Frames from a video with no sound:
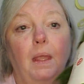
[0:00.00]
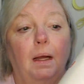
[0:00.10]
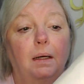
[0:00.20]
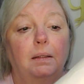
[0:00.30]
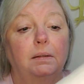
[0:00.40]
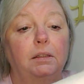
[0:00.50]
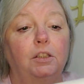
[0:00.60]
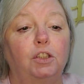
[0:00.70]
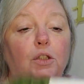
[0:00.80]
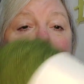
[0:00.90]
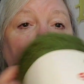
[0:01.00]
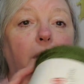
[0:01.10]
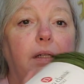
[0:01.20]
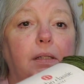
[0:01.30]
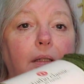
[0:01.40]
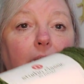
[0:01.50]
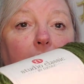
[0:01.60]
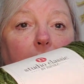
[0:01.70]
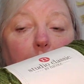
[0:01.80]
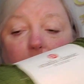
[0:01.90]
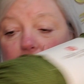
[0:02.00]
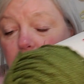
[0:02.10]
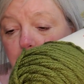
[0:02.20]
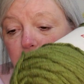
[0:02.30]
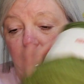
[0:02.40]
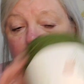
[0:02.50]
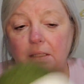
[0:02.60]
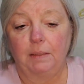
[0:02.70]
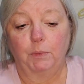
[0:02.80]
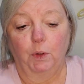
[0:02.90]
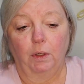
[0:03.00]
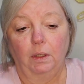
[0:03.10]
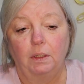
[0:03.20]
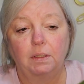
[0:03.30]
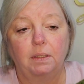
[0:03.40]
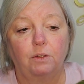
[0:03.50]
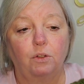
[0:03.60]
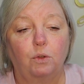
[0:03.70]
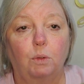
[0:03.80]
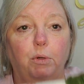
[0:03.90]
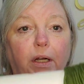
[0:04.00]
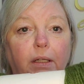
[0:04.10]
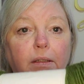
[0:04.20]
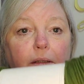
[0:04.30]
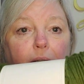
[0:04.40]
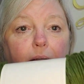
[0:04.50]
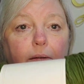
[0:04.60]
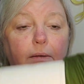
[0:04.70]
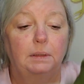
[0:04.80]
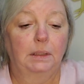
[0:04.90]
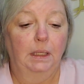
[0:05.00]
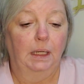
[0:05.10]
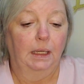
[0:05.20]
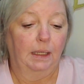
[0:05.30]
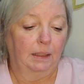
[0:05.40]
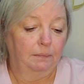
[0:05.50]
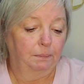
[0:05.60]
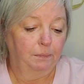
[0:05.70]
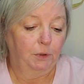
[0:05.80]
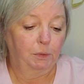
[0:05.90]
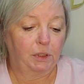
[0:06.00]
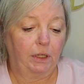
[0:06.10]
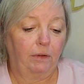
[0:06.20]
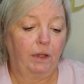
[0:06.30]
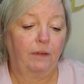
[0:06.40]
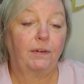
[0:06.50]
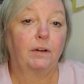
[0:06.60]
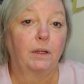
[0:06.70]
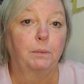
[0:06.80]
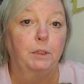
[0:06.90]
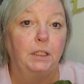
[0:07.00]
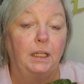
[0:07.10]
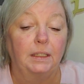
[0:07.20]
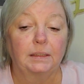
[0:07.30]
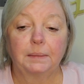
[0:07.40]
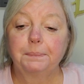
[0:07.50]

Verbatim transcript: Uh, Stitch Studio Classic, available at AC Moore, and it is their store brand. And um, it was a yarn that I found I really liked.